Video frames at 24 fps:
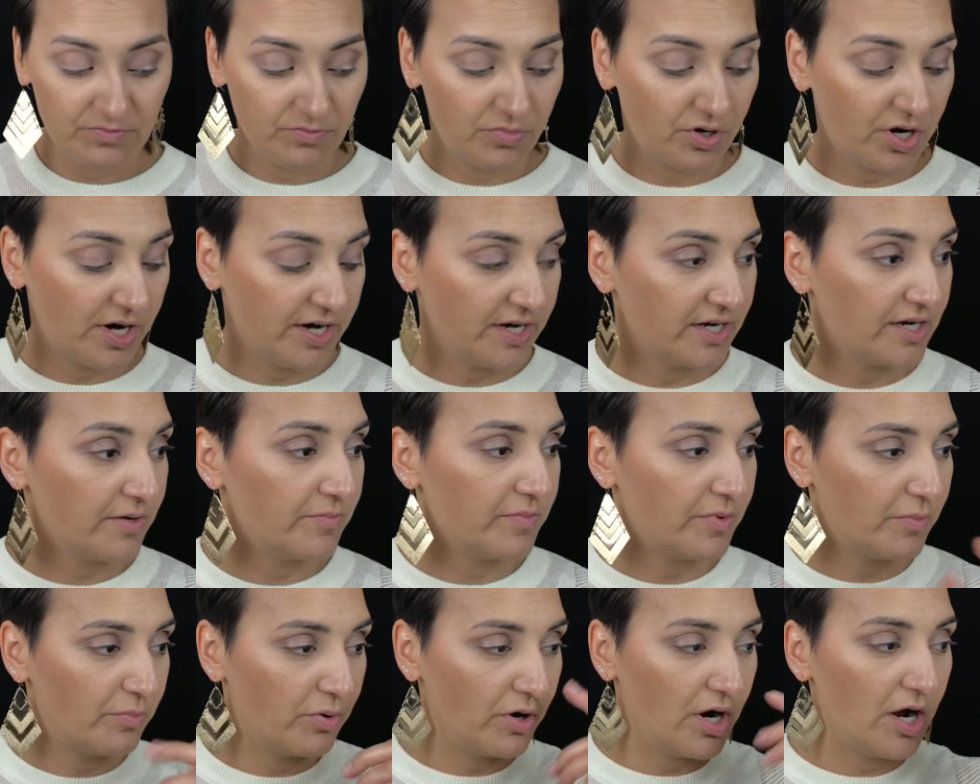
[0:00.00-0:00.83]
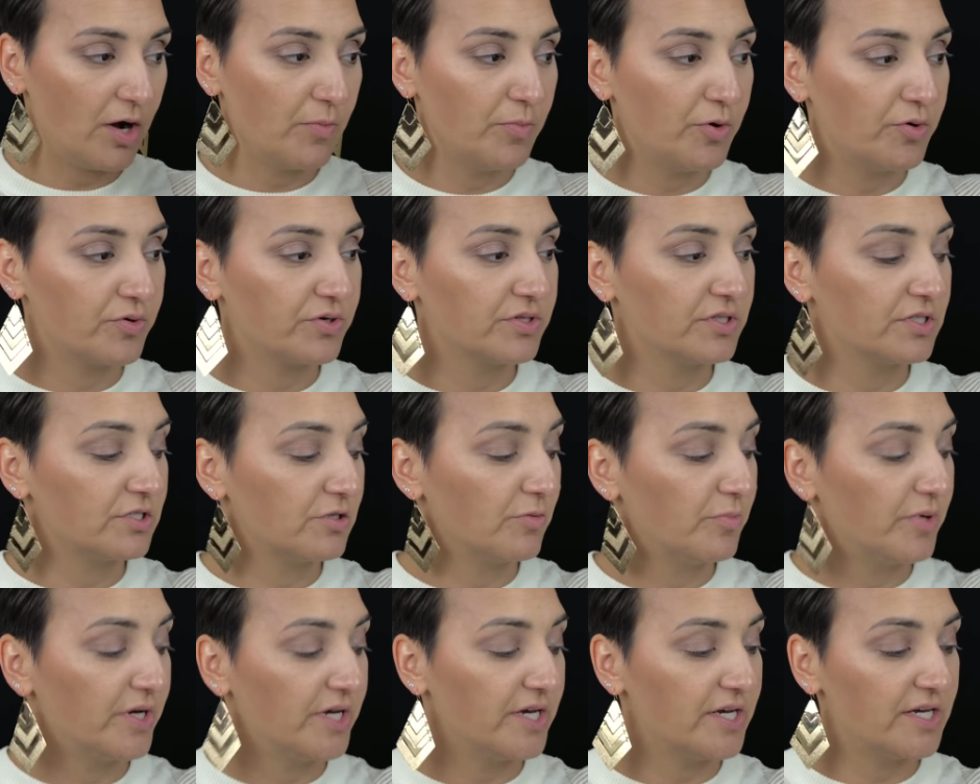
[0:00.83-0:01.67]
brighten up my brow bone a
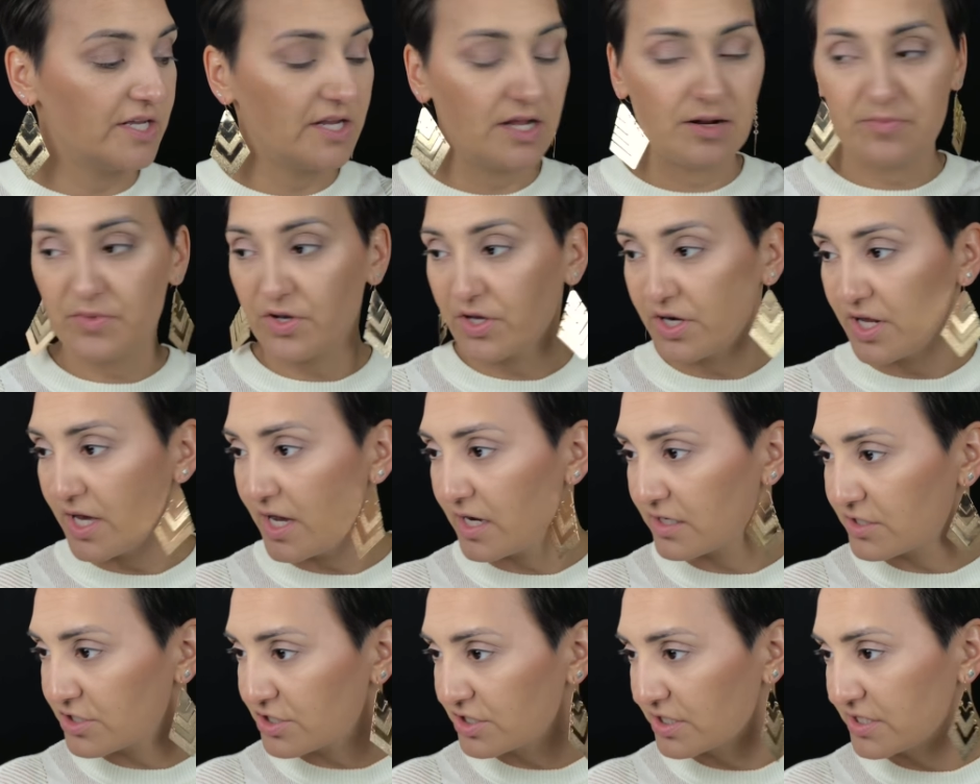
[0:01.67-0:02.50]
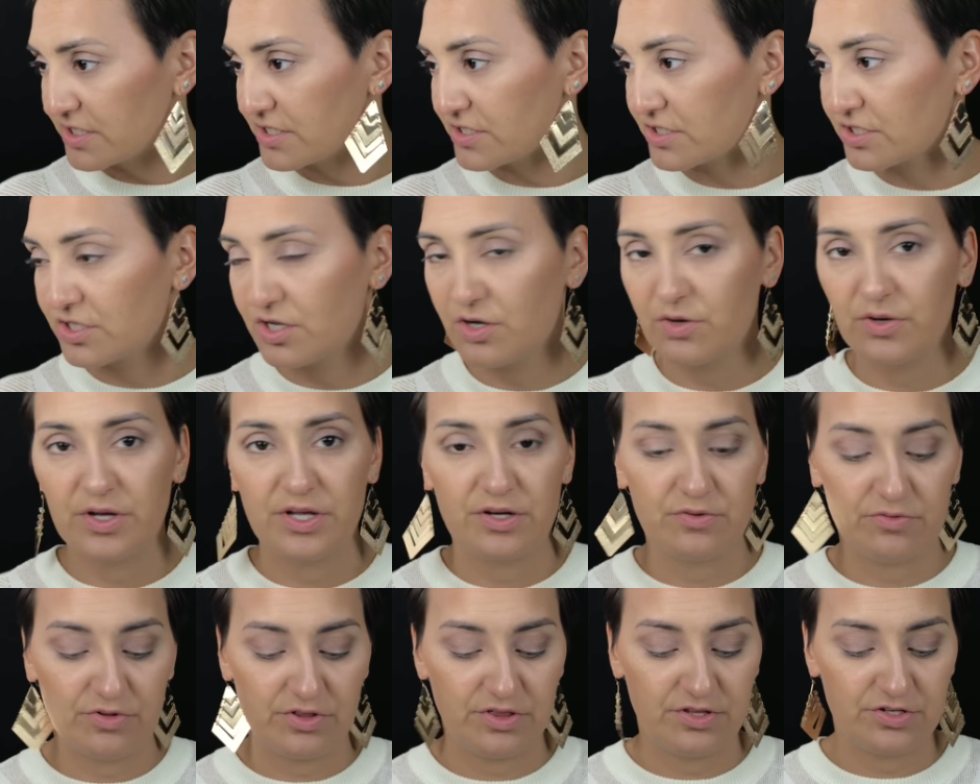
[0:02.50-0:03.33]
little bit, and I'm gonna actually just go
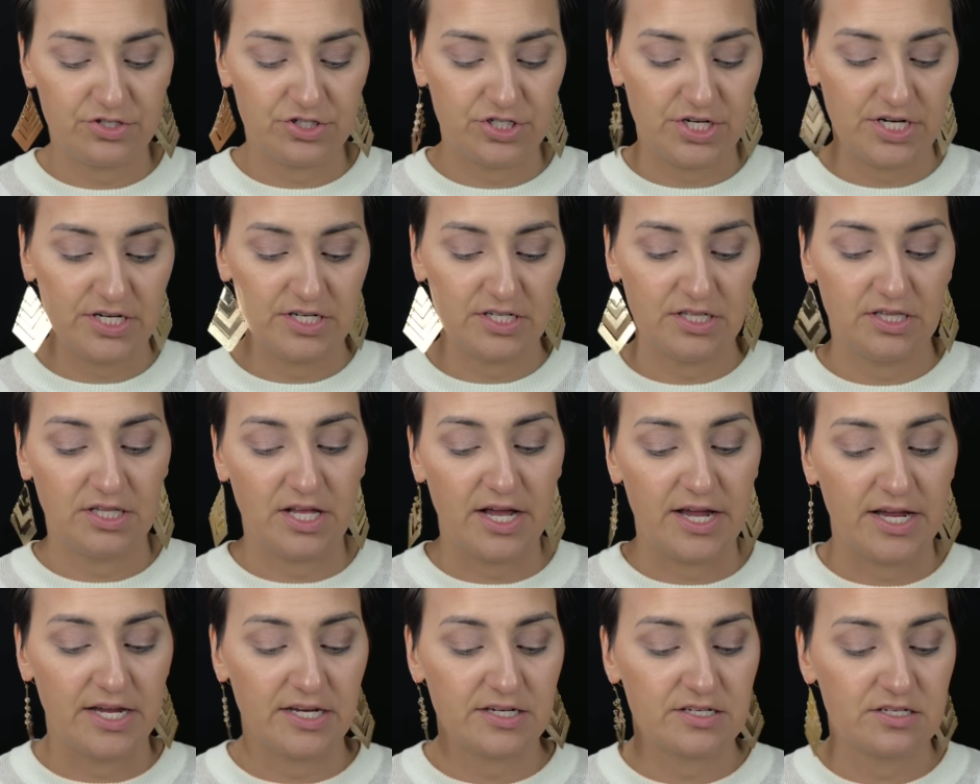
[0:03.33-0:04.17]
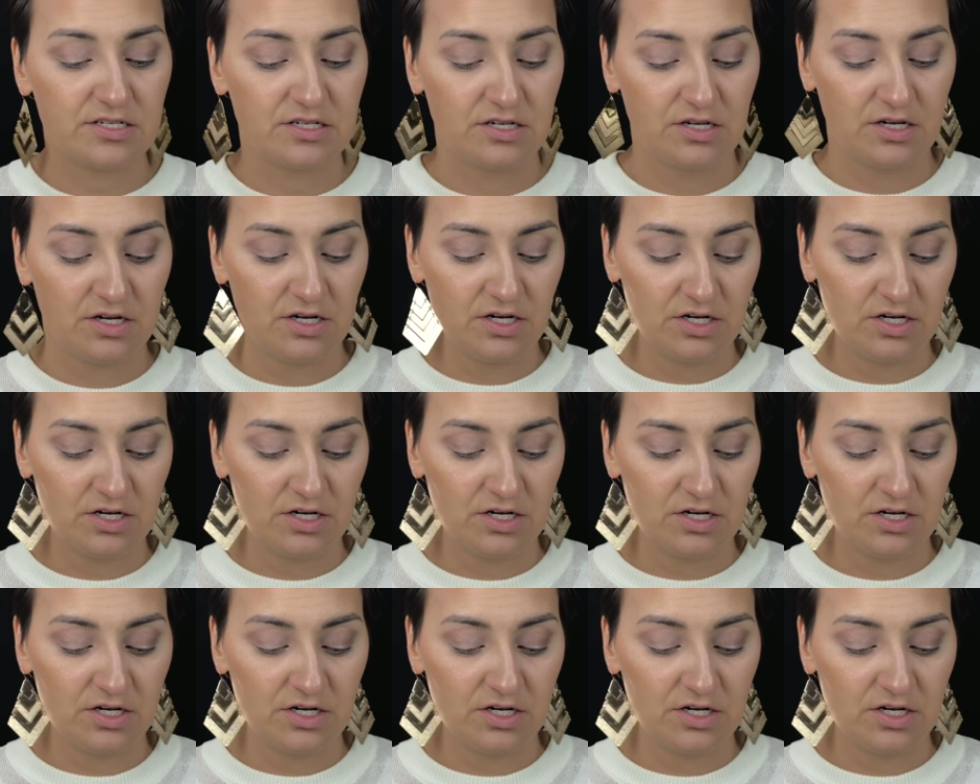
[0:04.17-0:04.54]
in with the Shade and Light